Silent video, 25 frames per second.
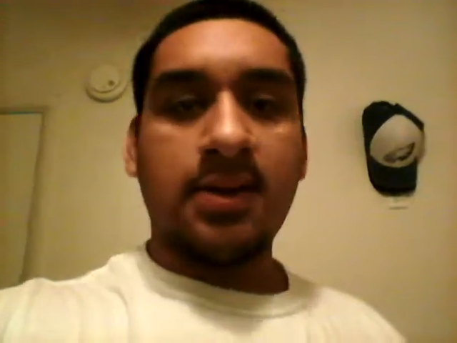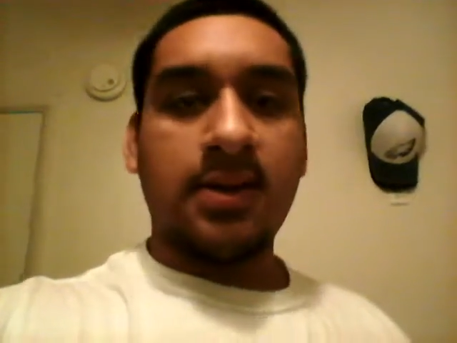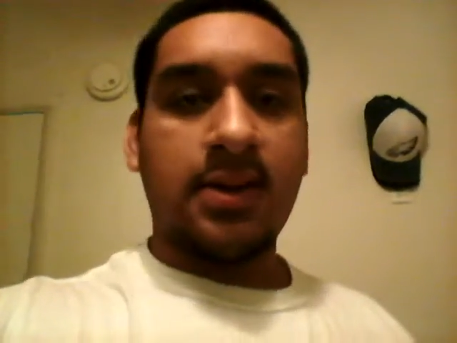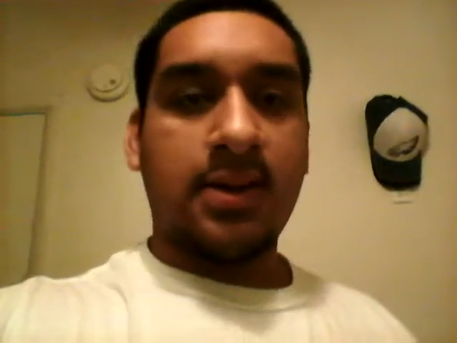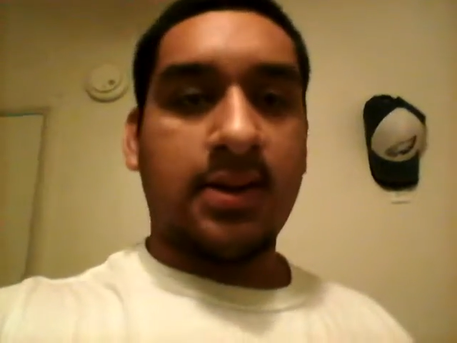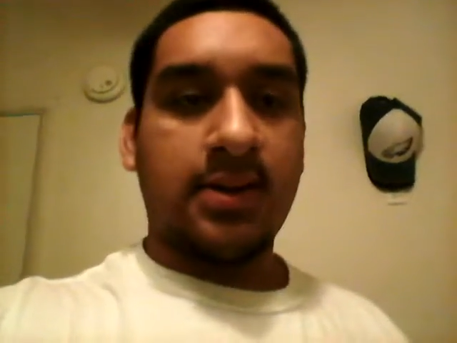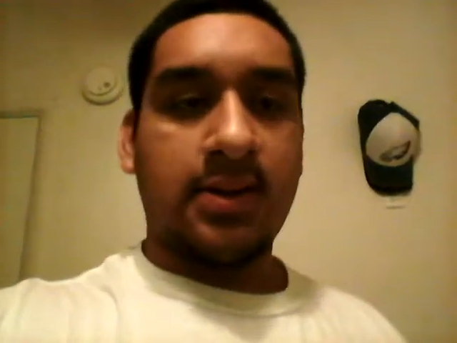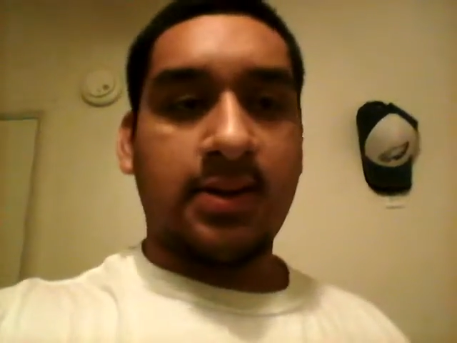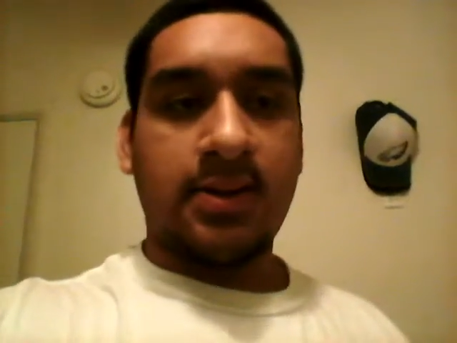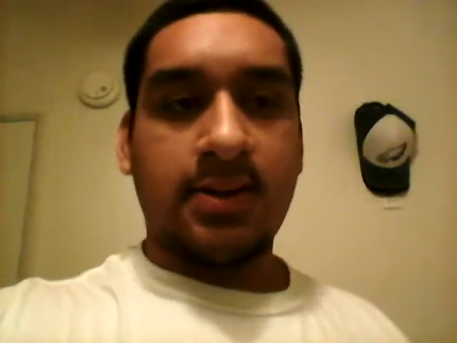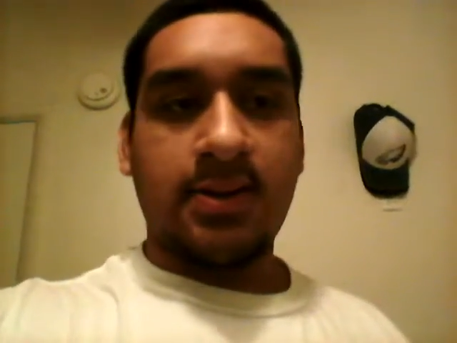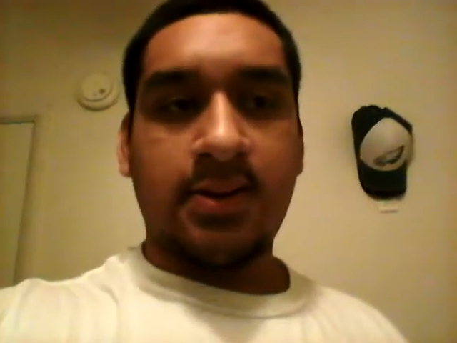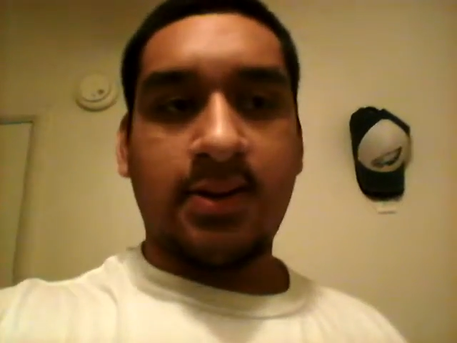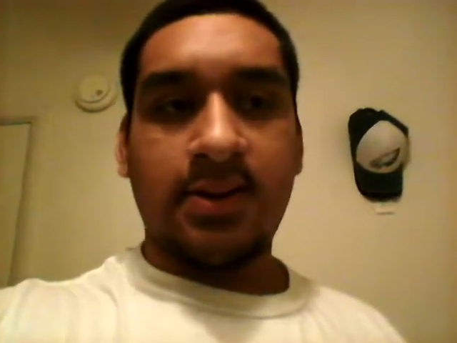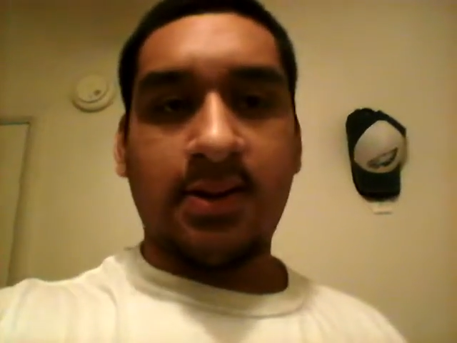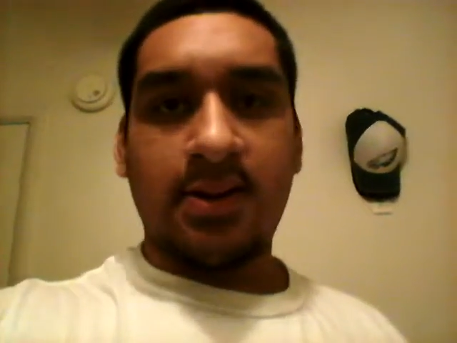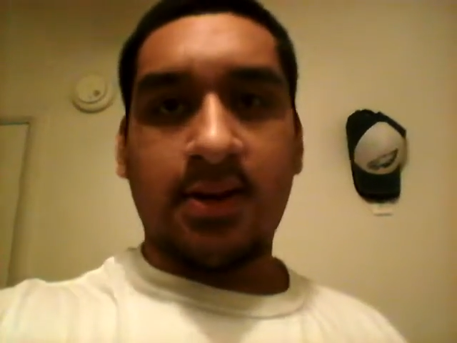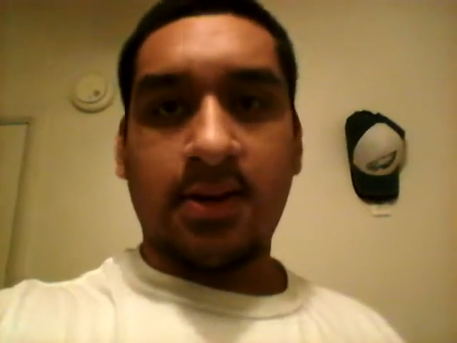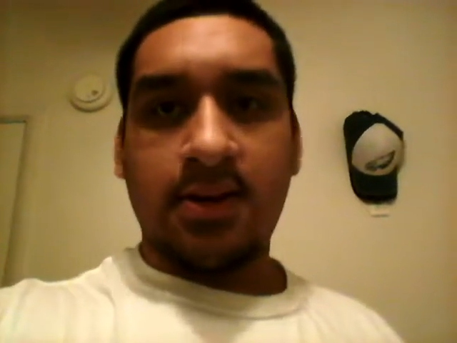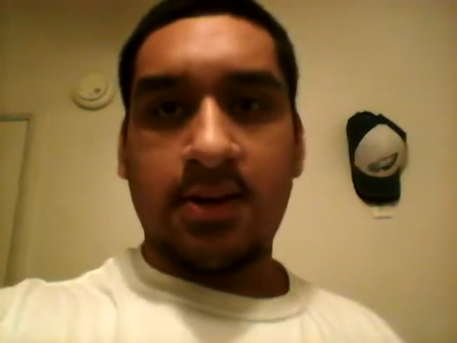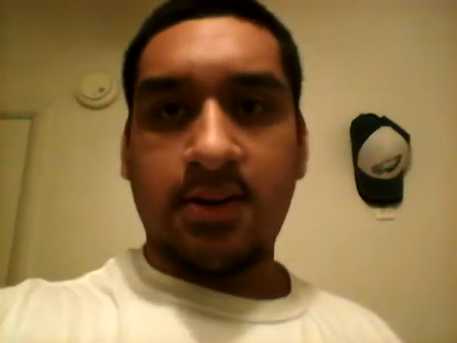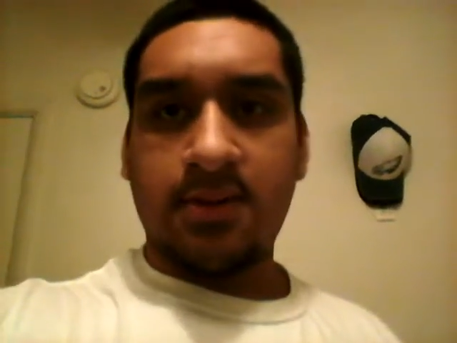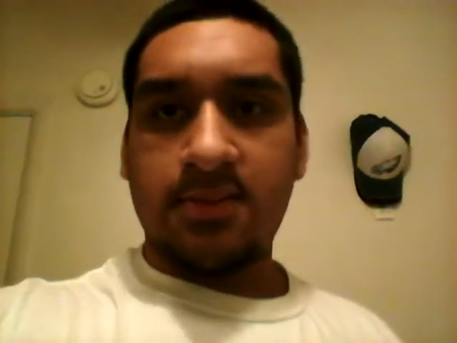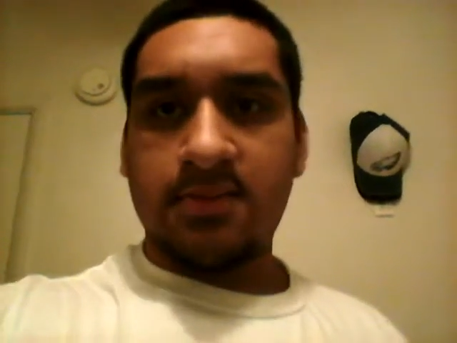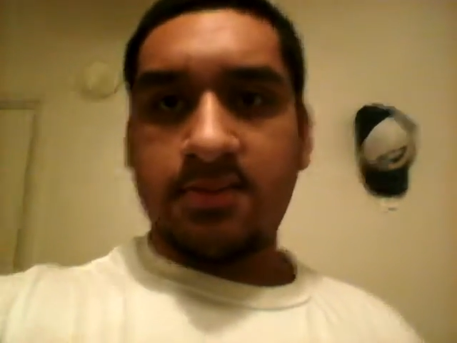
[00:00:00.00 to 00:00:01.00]
and
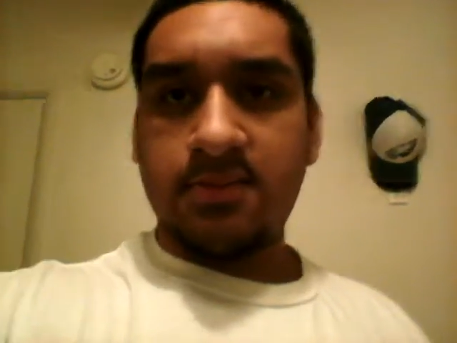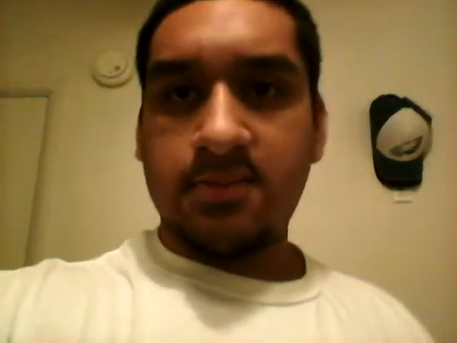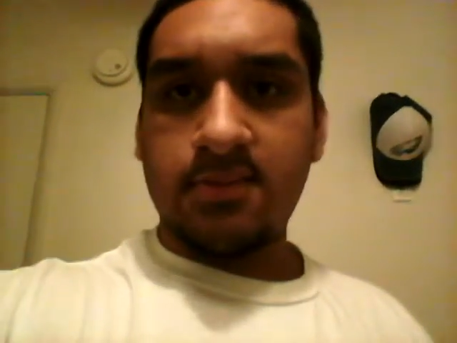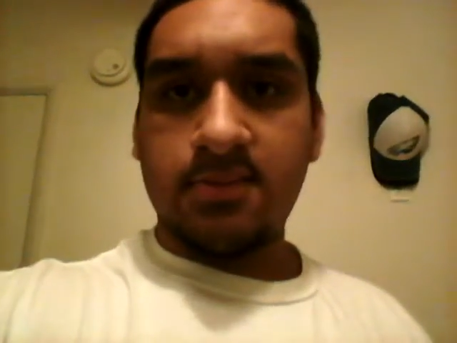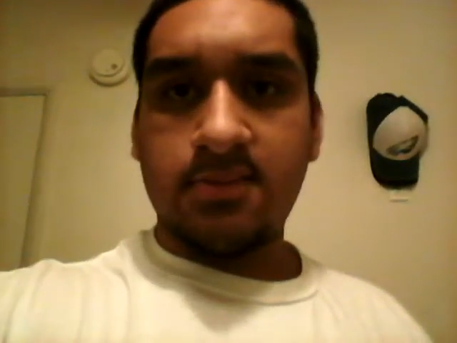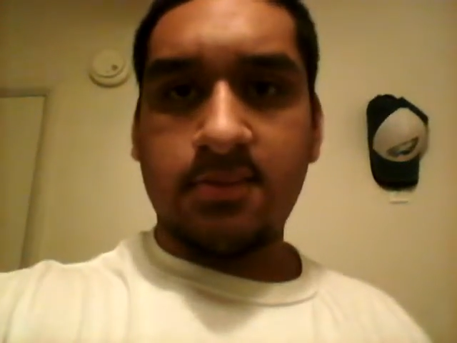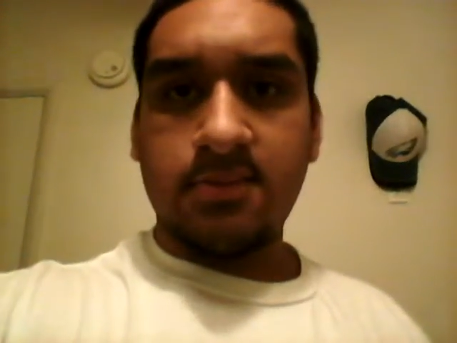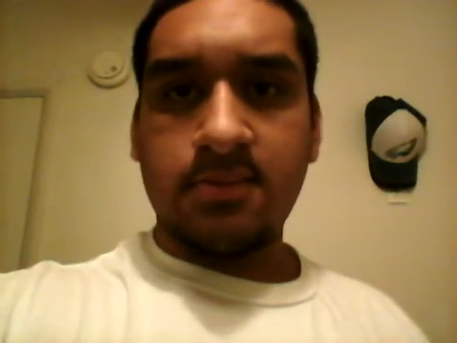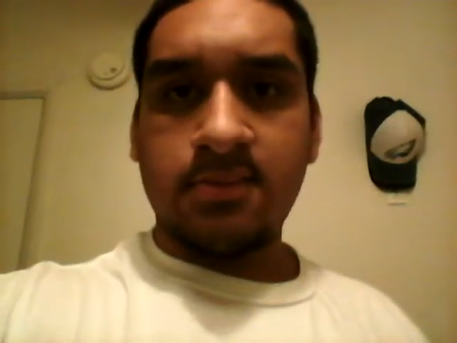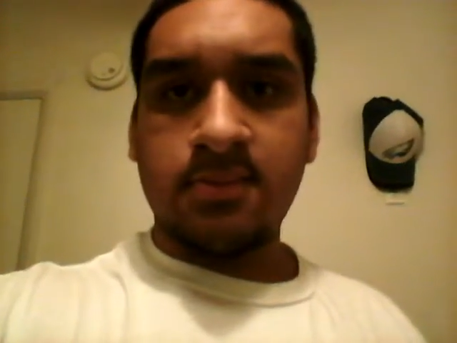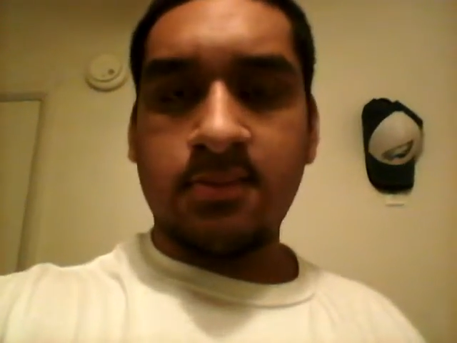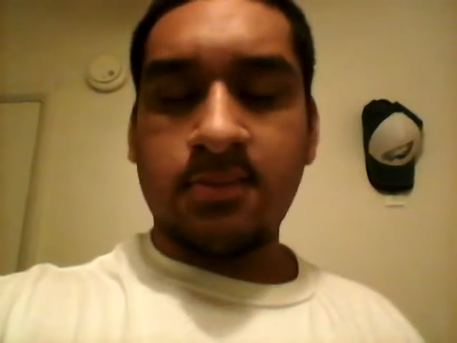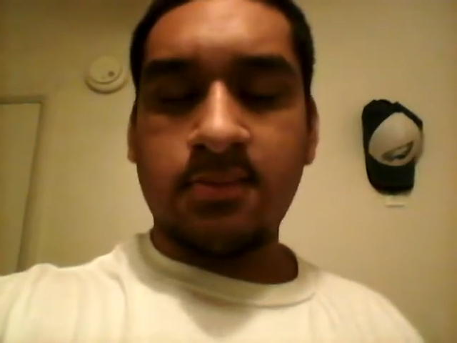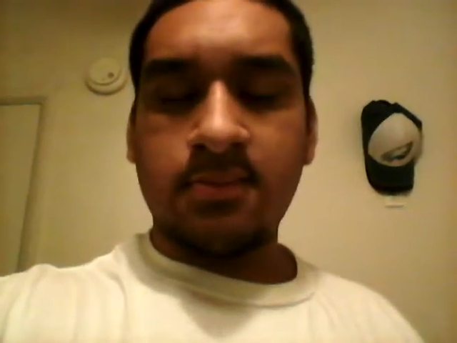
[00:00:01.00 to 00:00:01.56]
um,